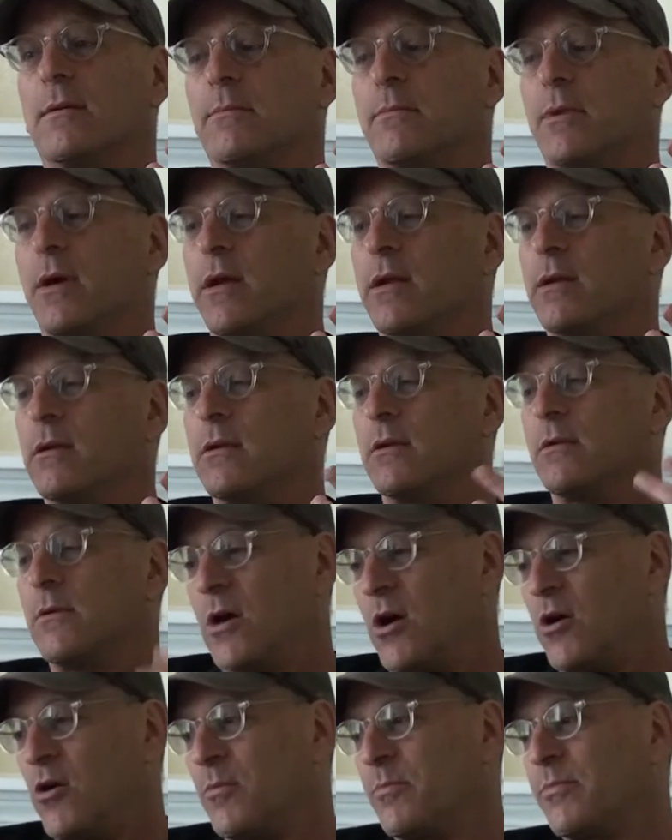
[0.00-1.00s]
but you
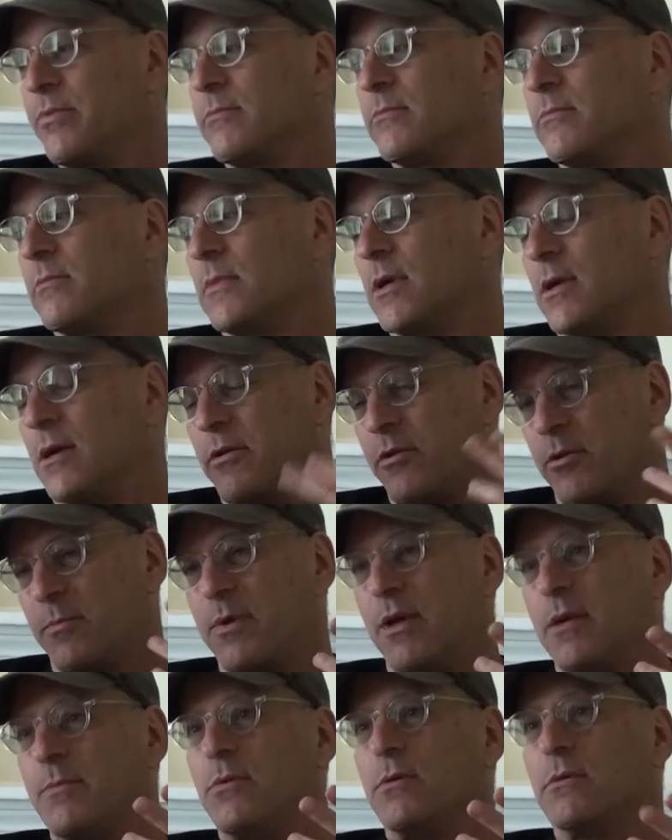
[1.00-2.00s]
hope that other
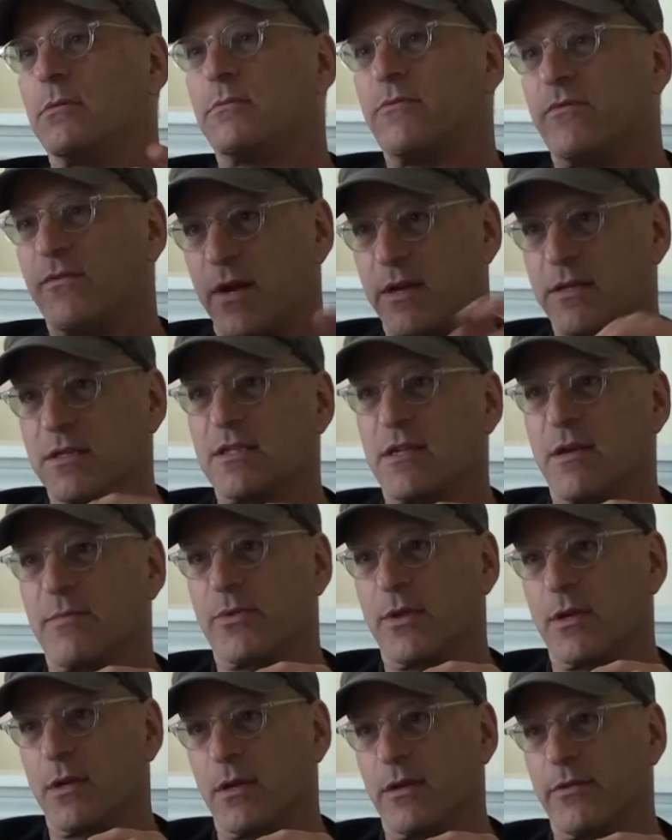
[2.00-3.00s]
people find
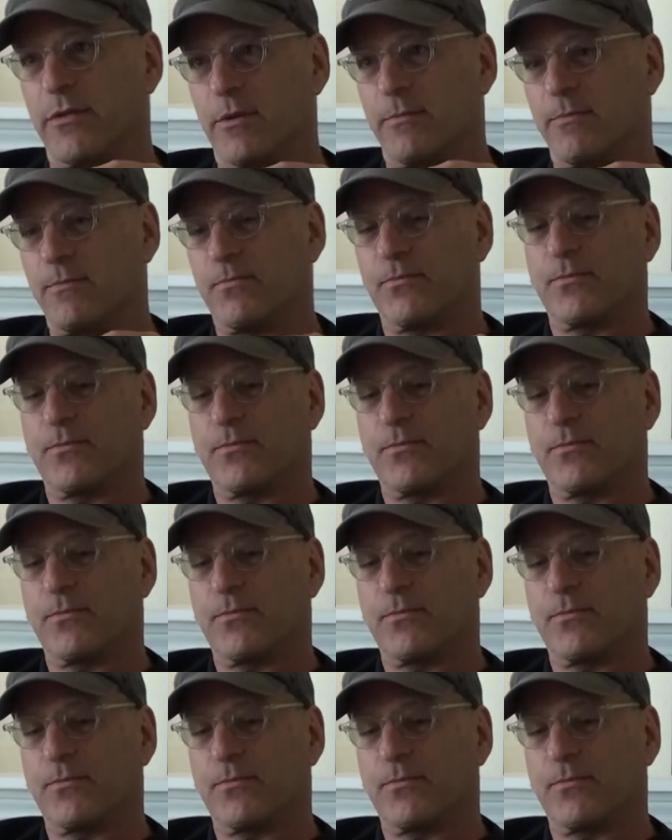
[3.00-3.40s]
something in them.